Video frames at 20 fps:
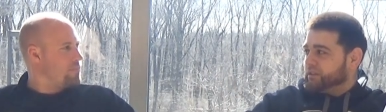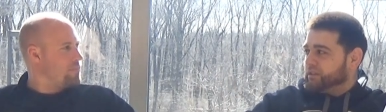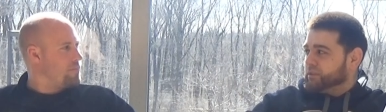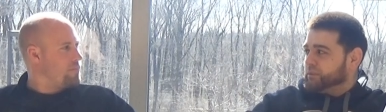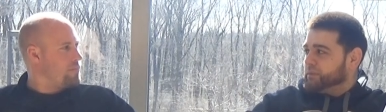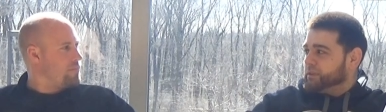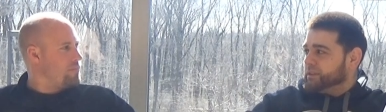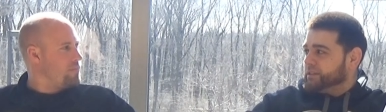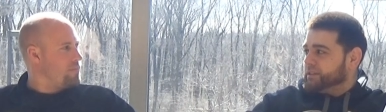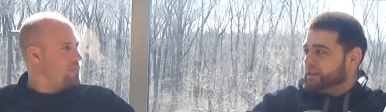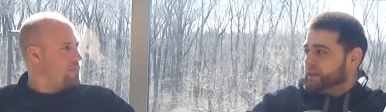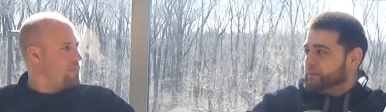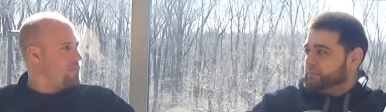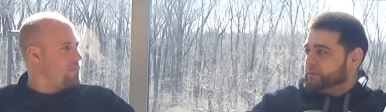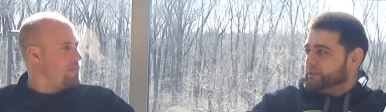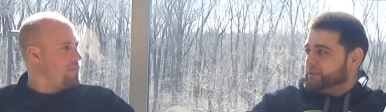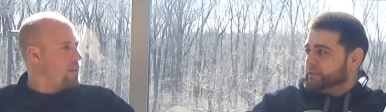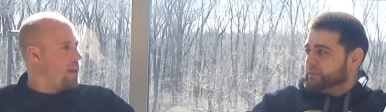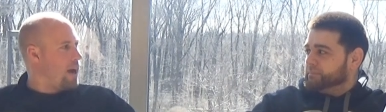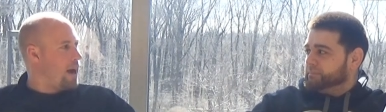Speaker 1: they're going to win
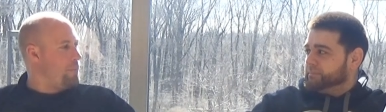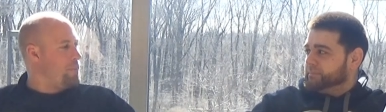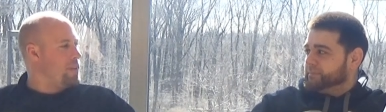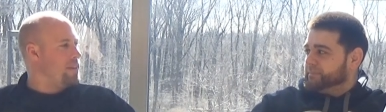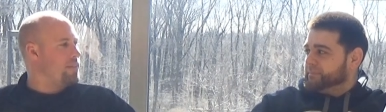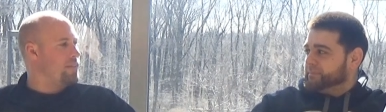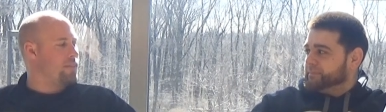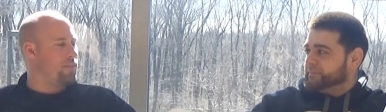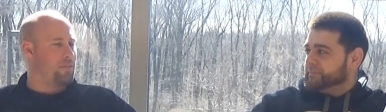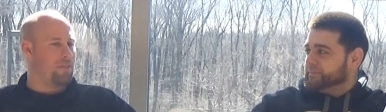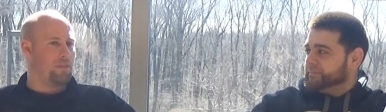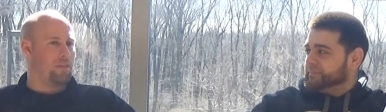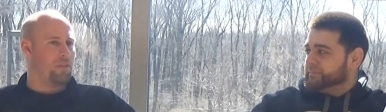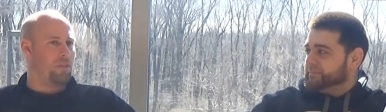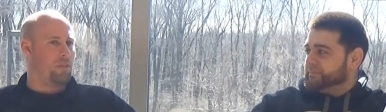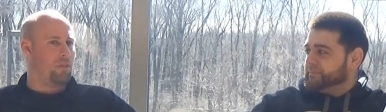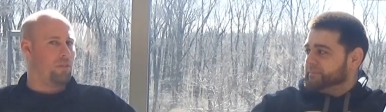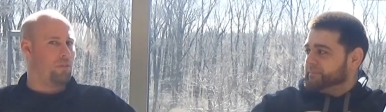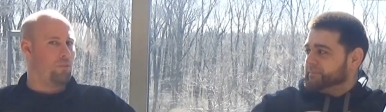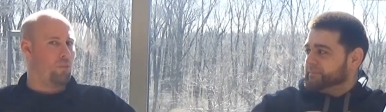championship? I mean,
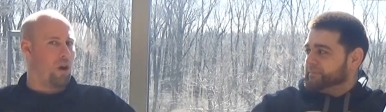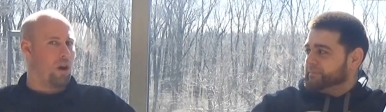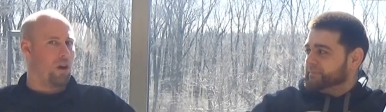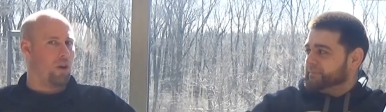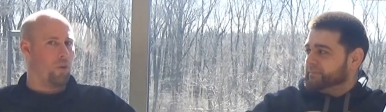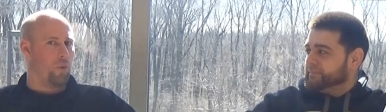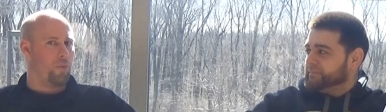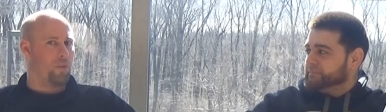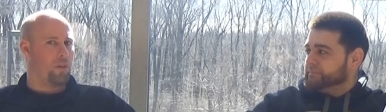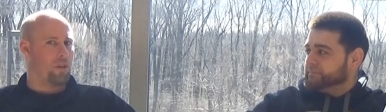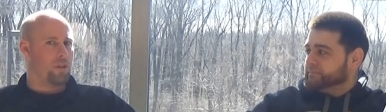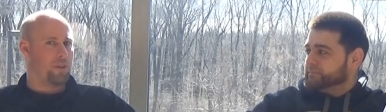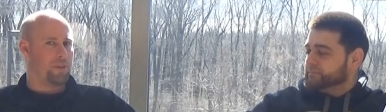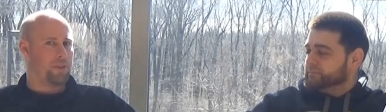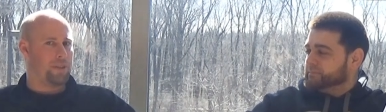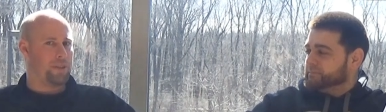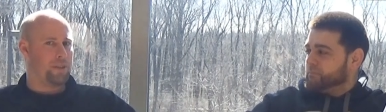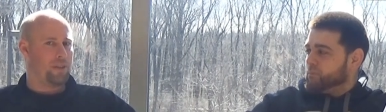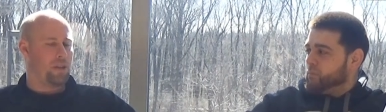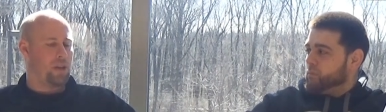well,
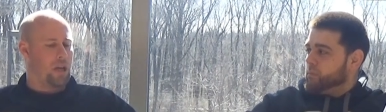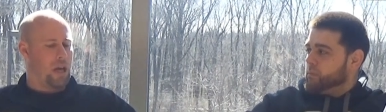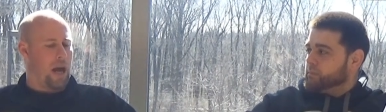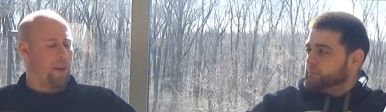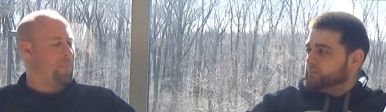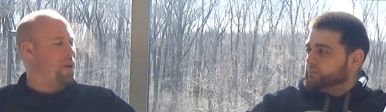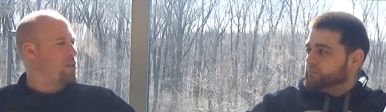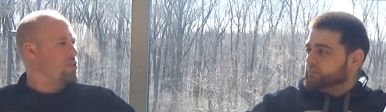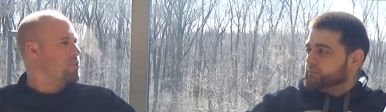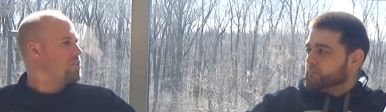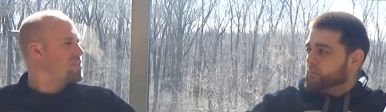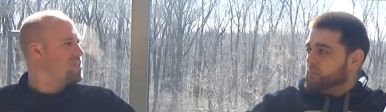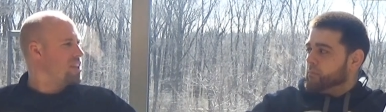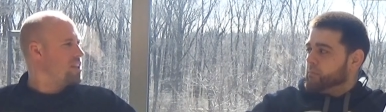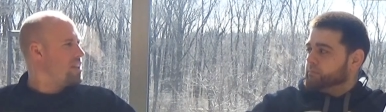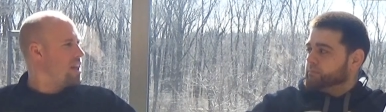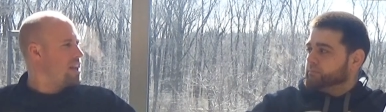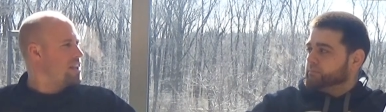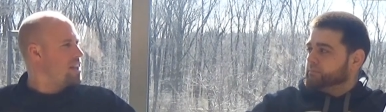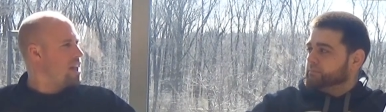I'm not going to
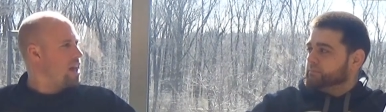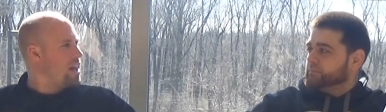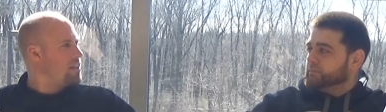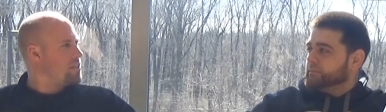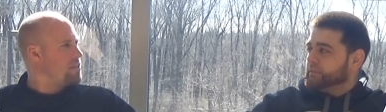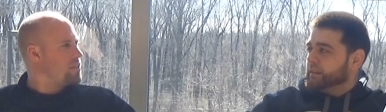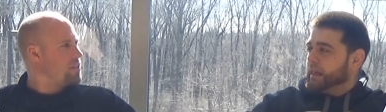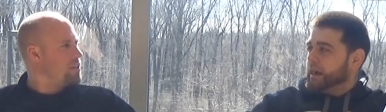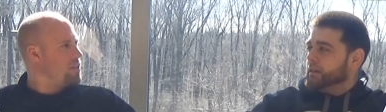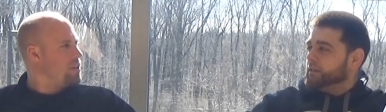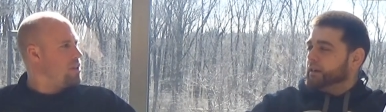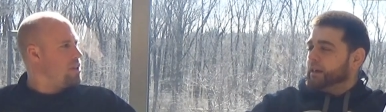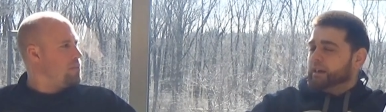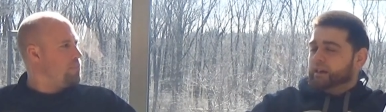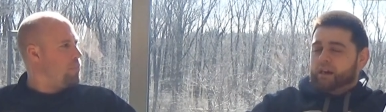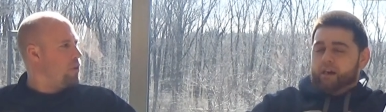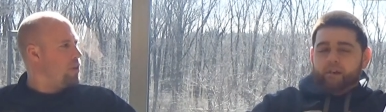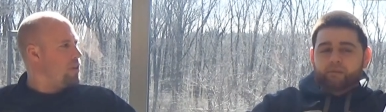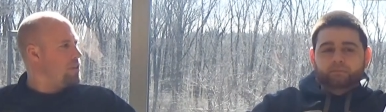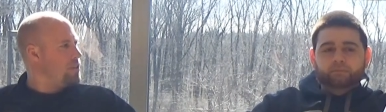say that yet. No, not
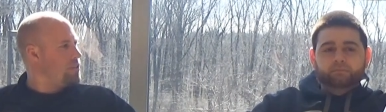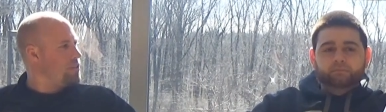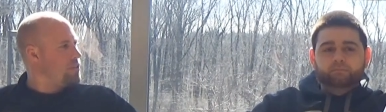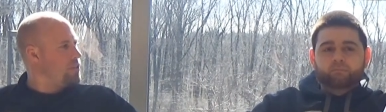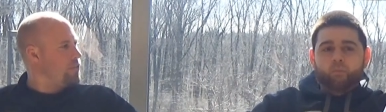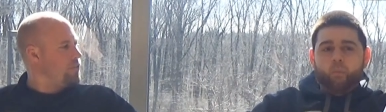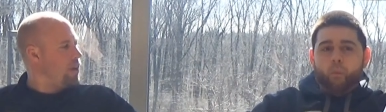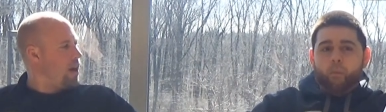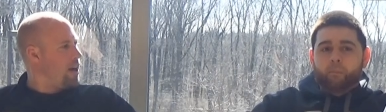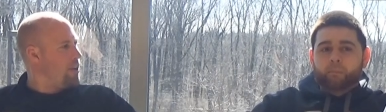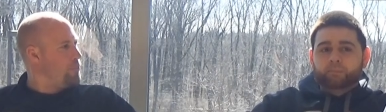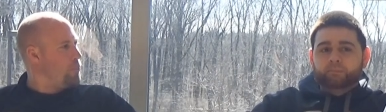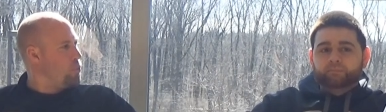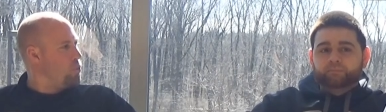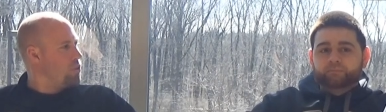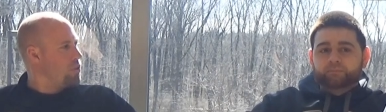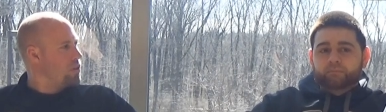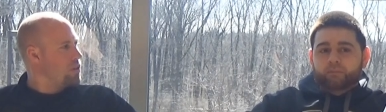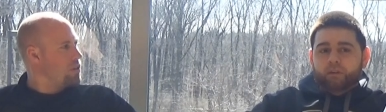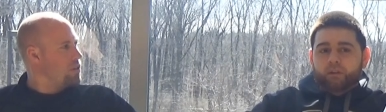yet. But Tavon
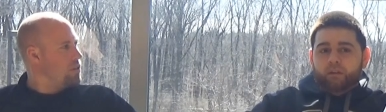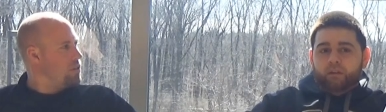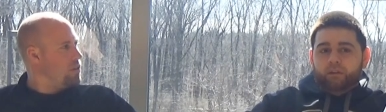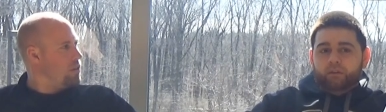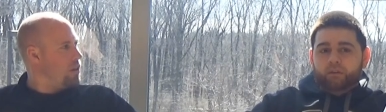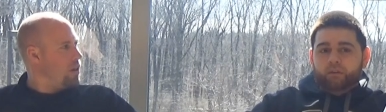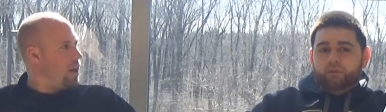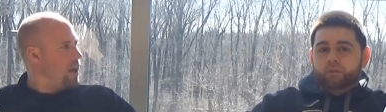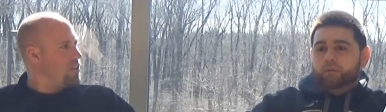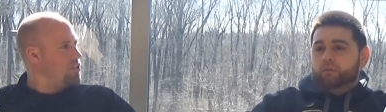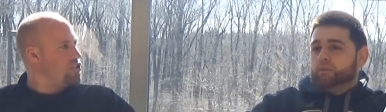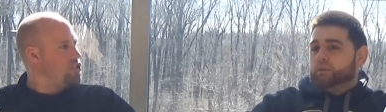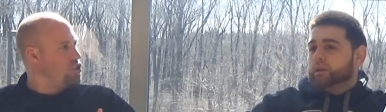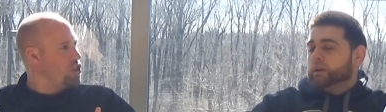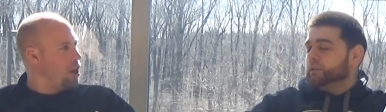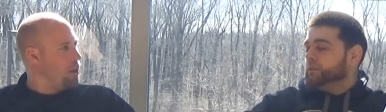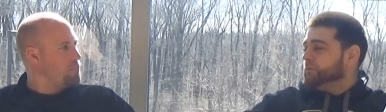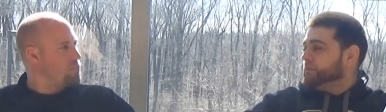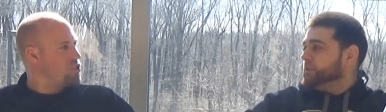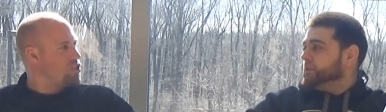Moore, has
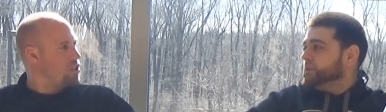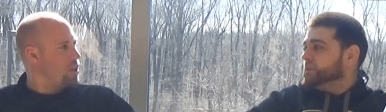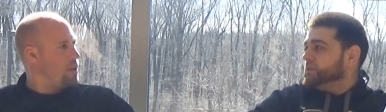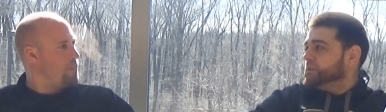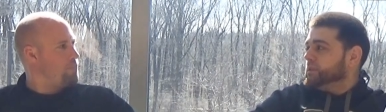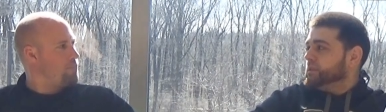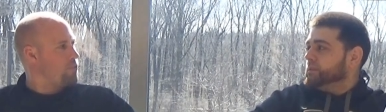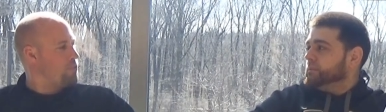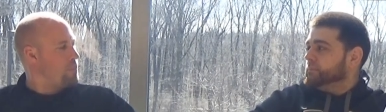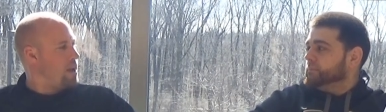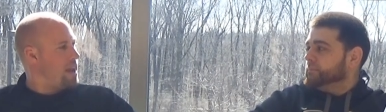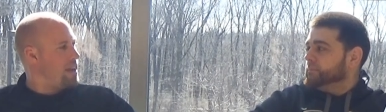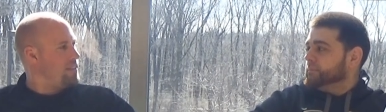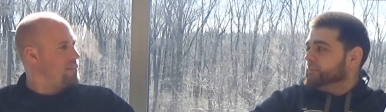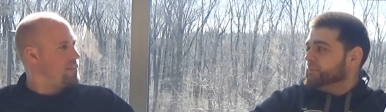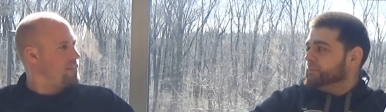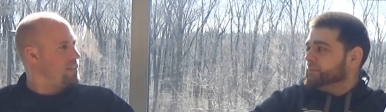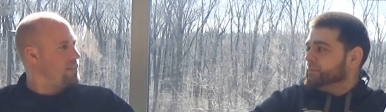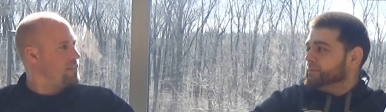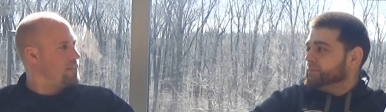jumped ship from
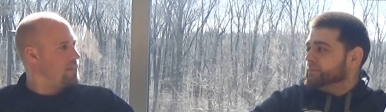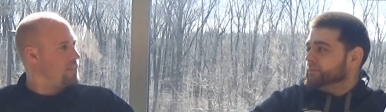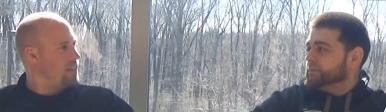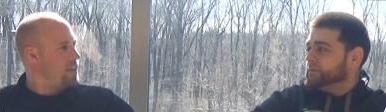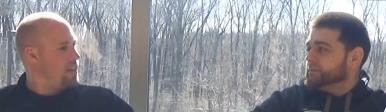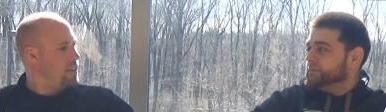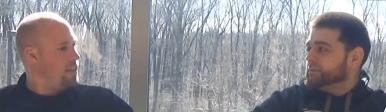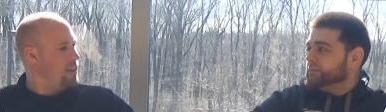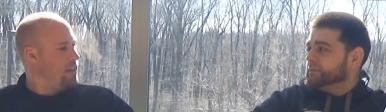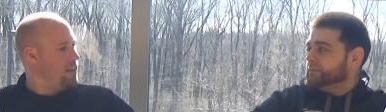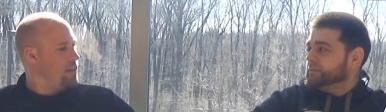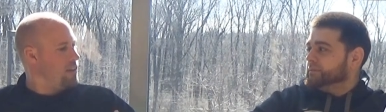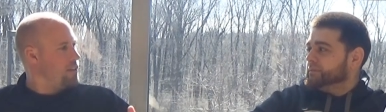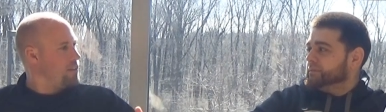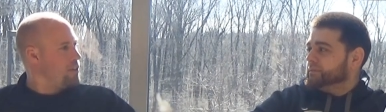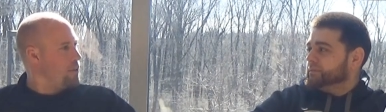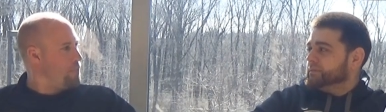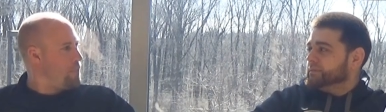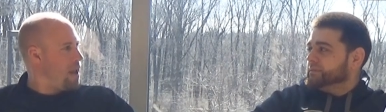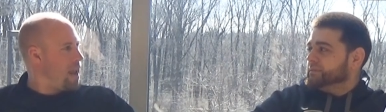ACC
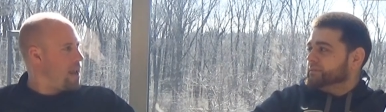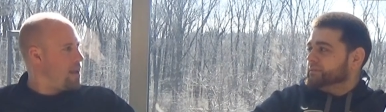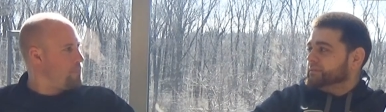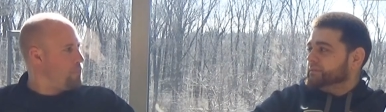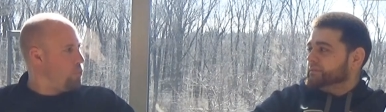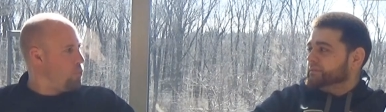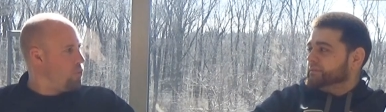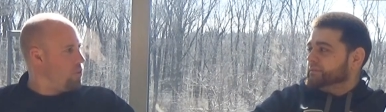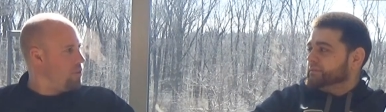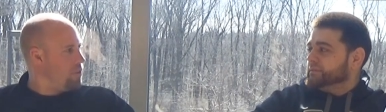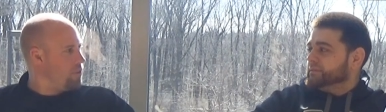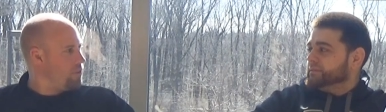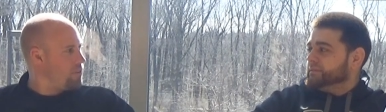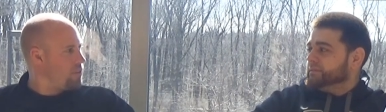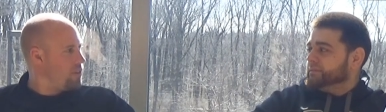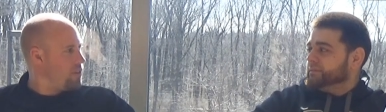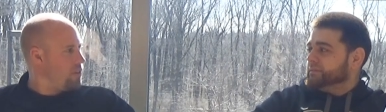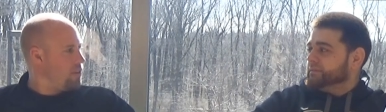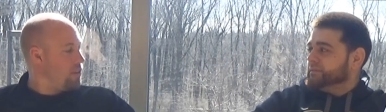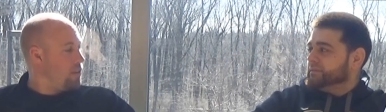to Bad
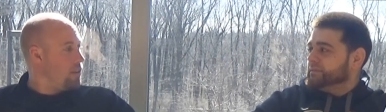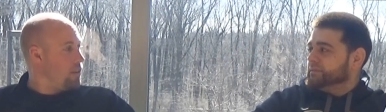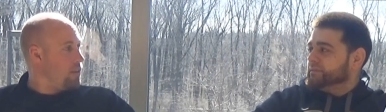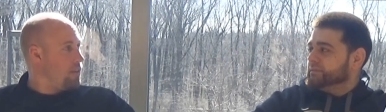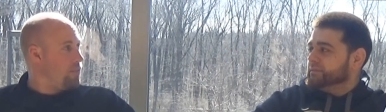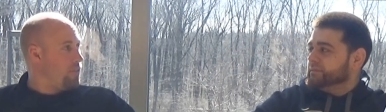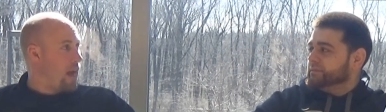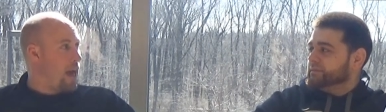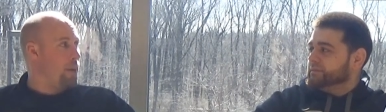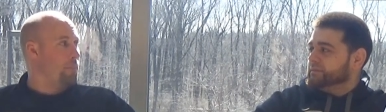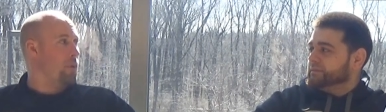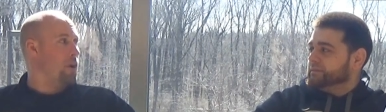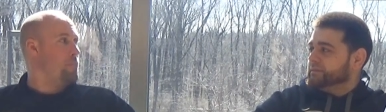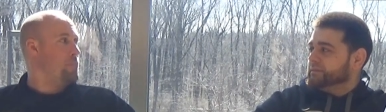Boys. That